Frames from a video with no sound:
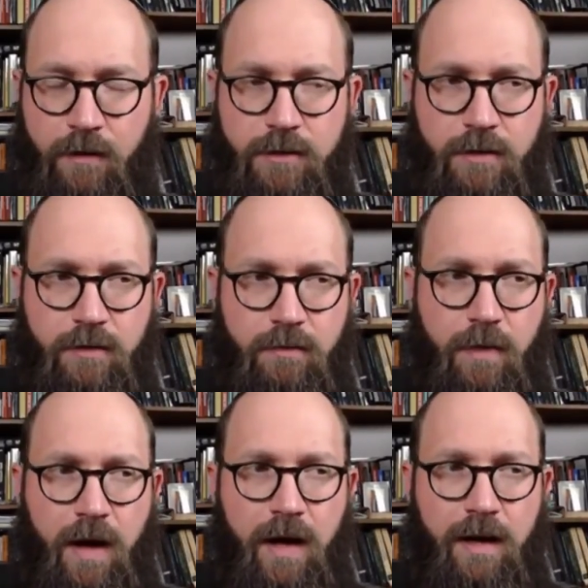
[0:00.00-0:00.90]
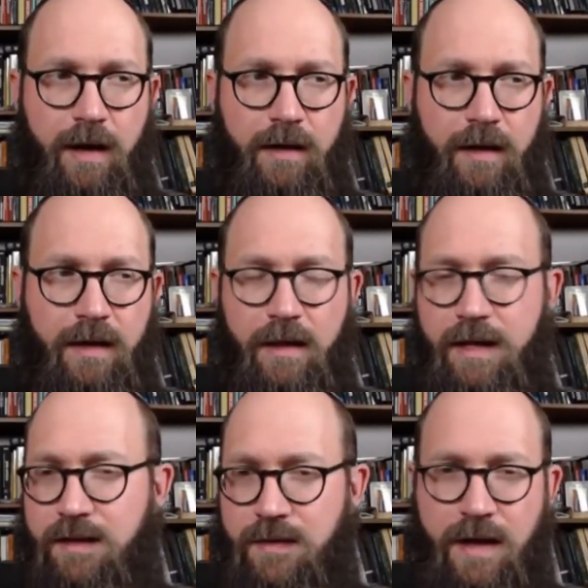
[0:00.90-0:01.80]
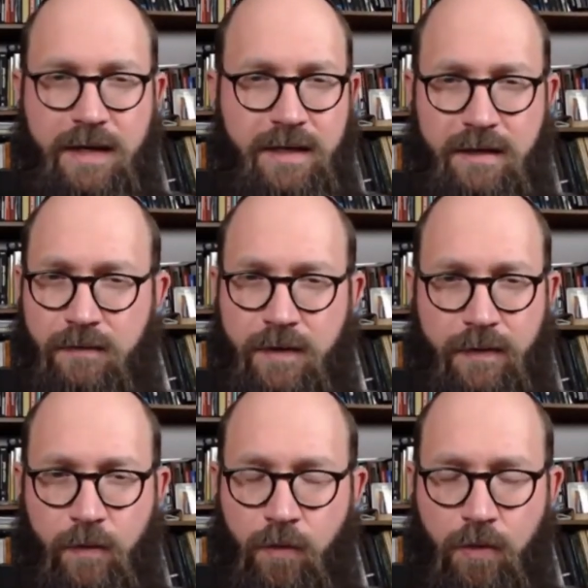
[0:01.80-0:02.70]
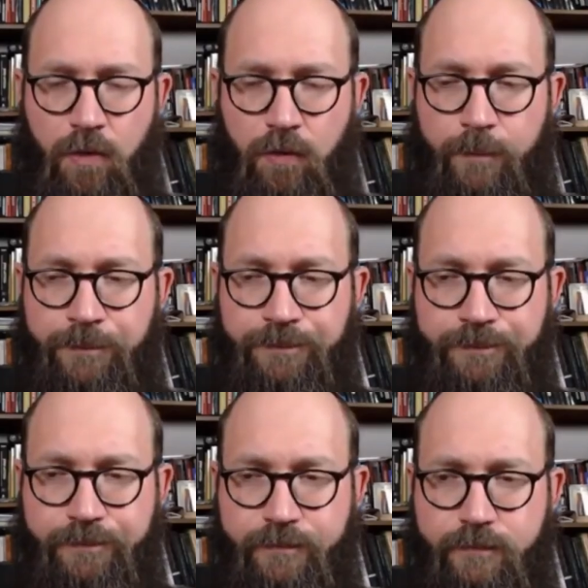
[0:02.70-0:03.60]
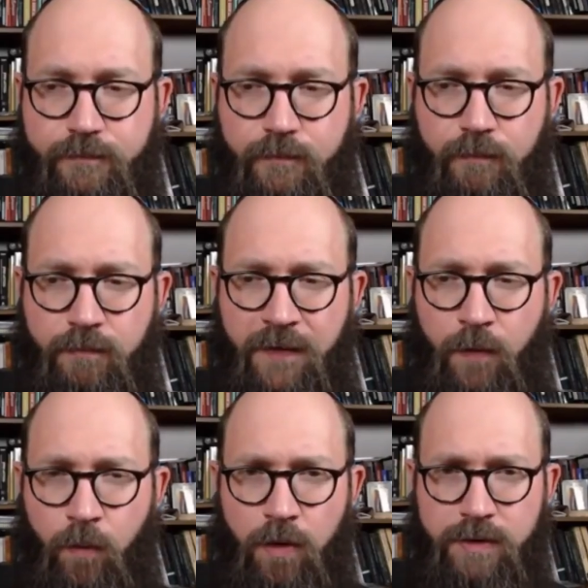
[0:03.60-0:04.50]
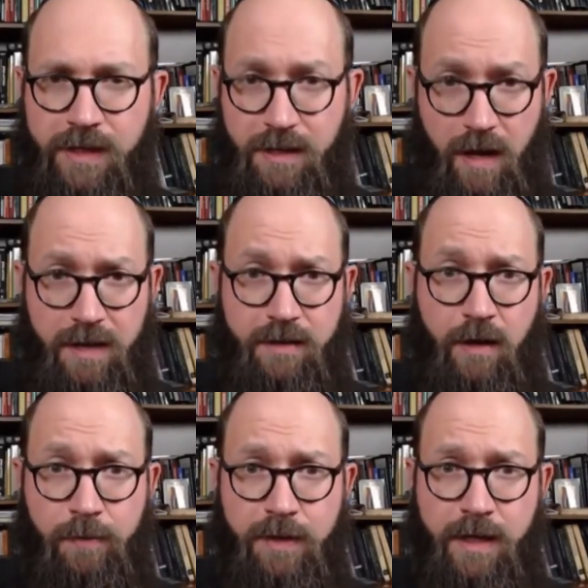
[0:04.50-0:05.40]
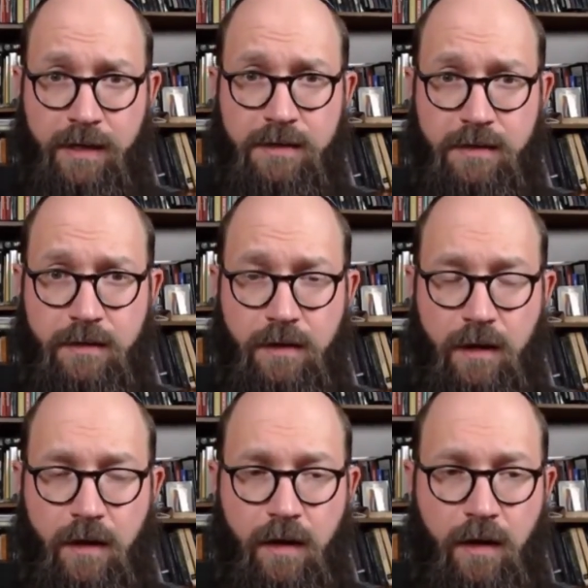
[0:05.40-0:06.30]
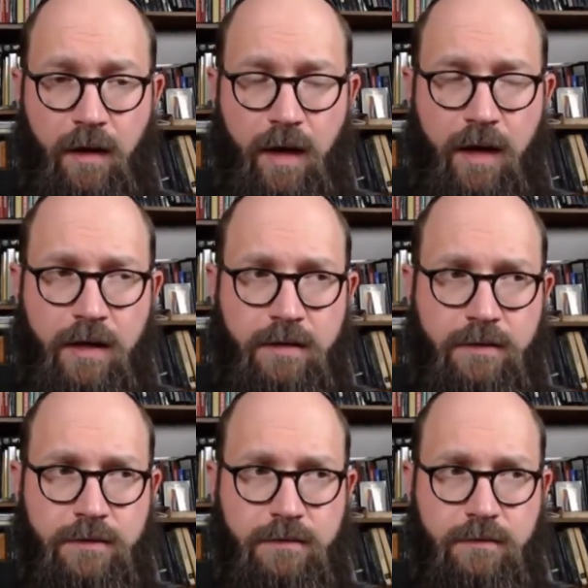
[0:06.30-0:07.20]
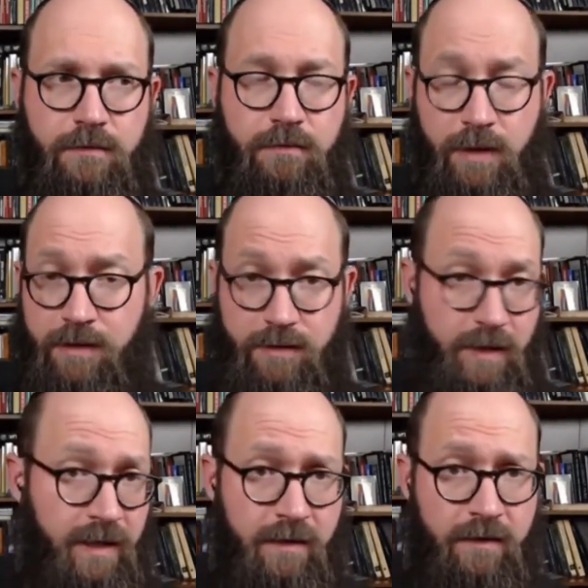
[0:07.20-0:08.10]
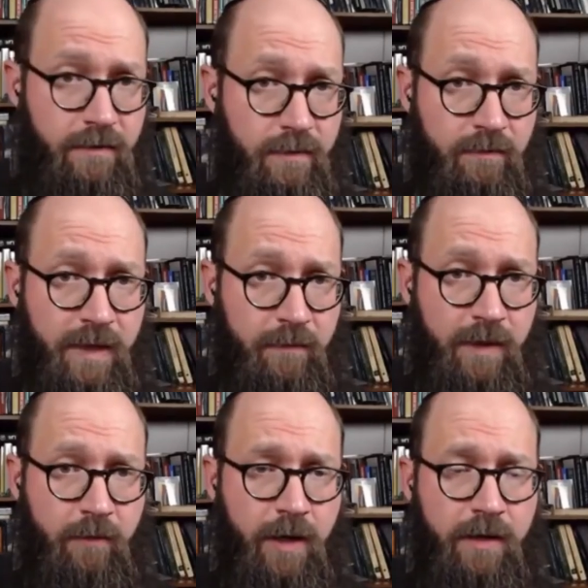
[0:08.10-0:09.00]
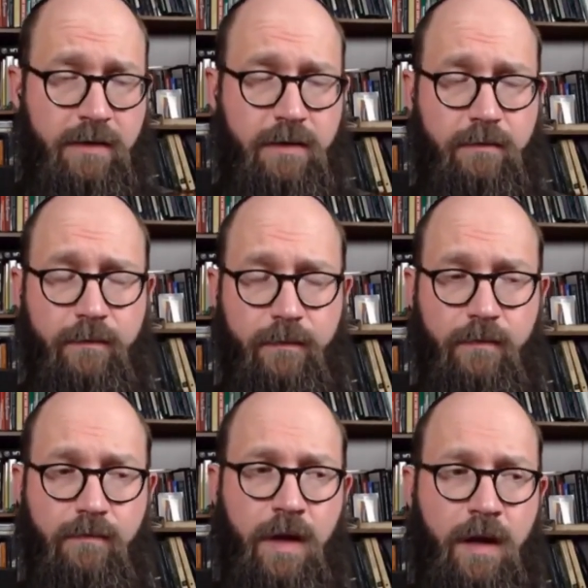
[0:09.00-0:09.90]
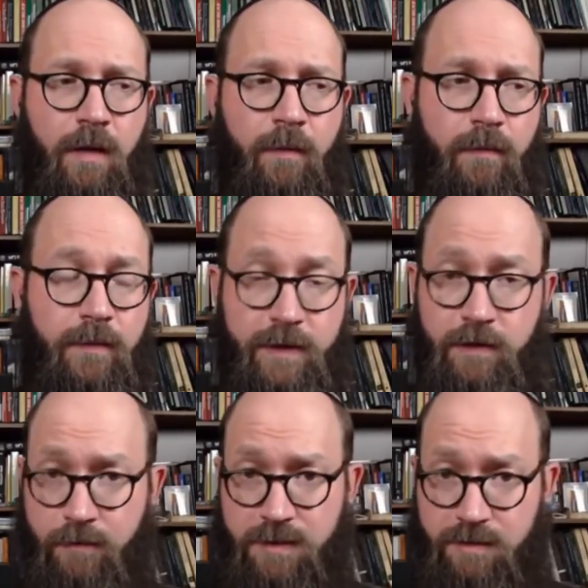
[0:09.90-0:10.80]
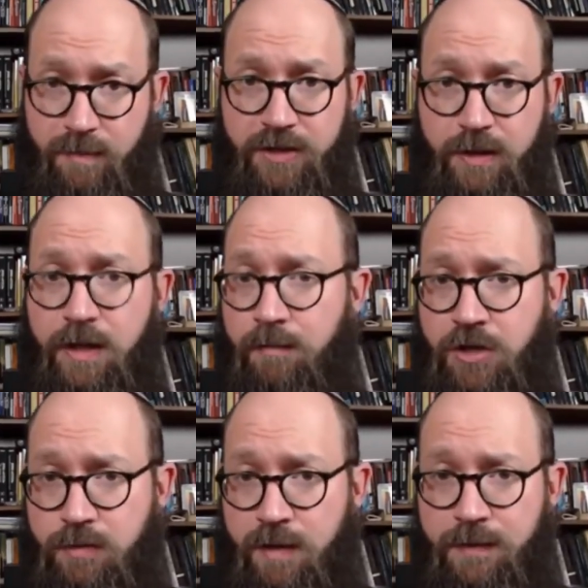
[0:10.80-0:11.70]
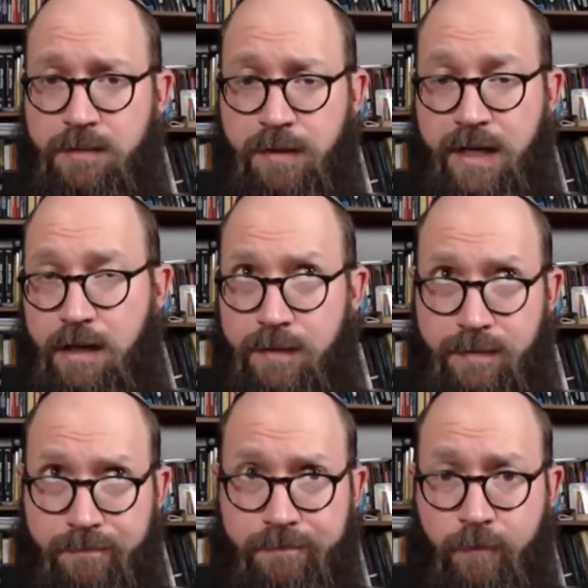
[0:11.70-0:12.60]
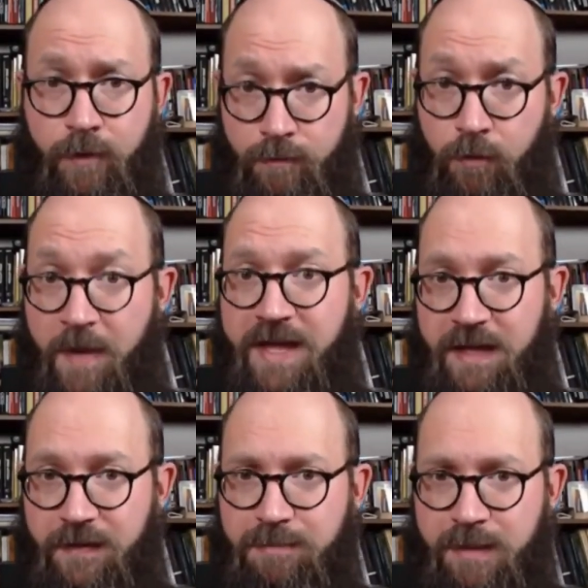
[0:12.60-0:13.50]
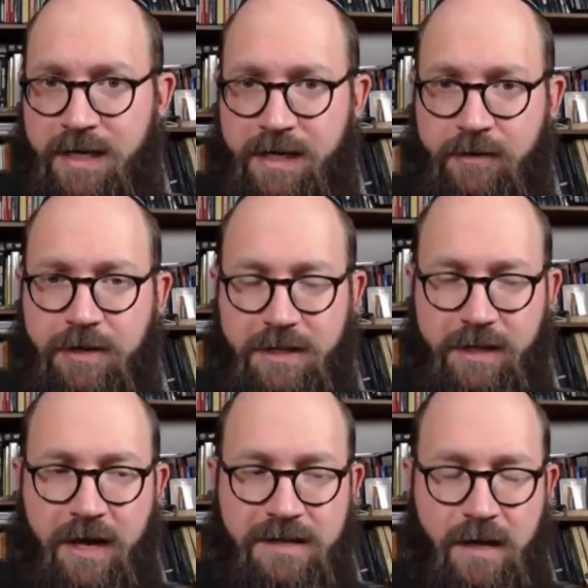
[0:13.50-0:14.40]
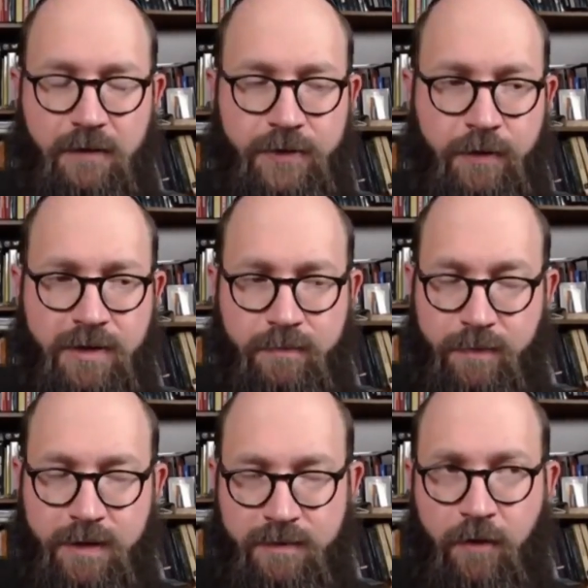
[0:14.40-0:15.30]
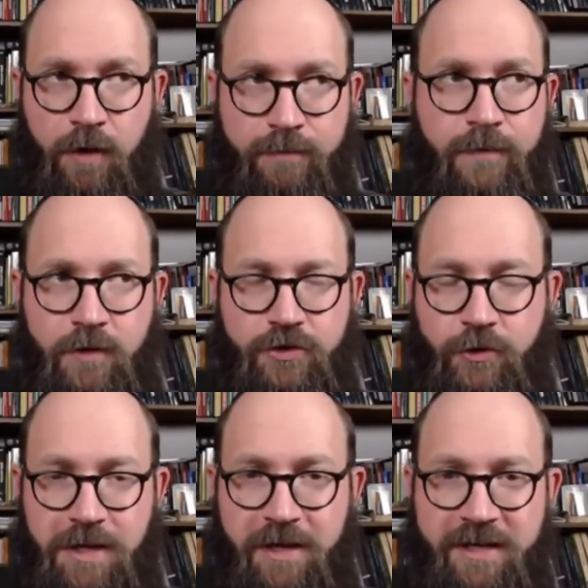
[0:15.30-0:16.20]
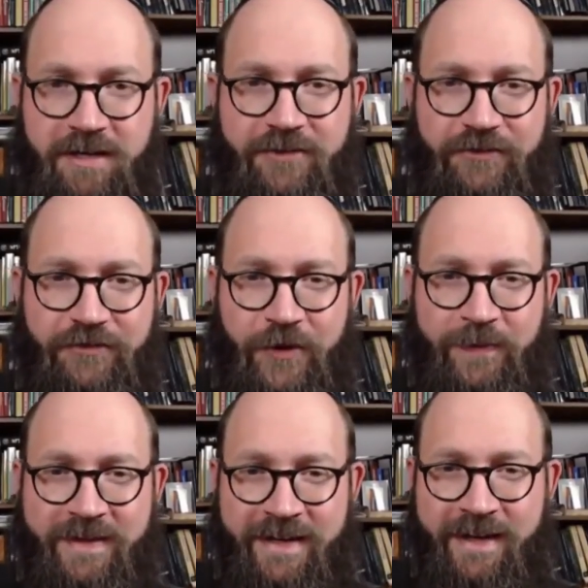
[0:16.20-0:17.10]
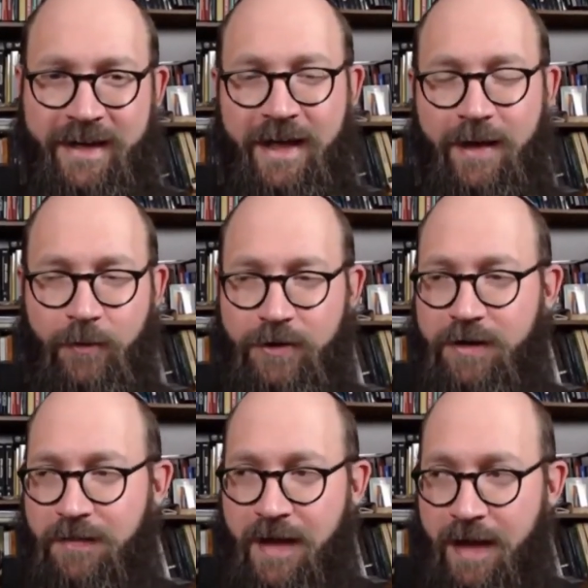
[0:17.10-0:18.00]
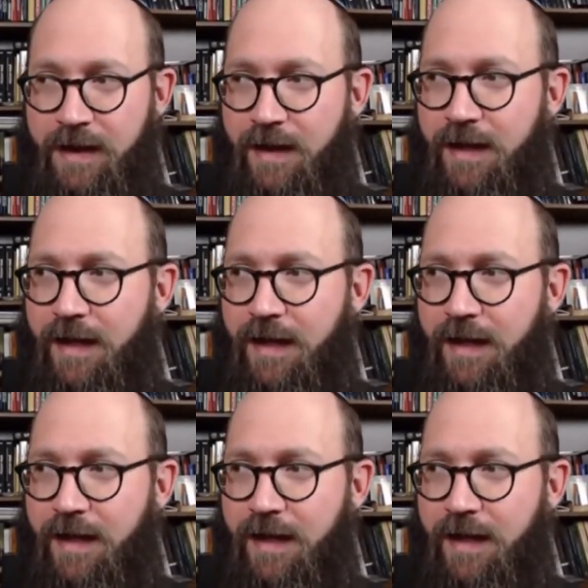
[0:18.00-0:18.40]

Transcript: So I, I, I like the idea that the world that the world is a hostile place and because it is in many, many ways, um, the universe especially. I'm not sure about this planet, but we're, we're making this planet increasingly hostile to us because of our short-sightedness and stupidity. We're good at that.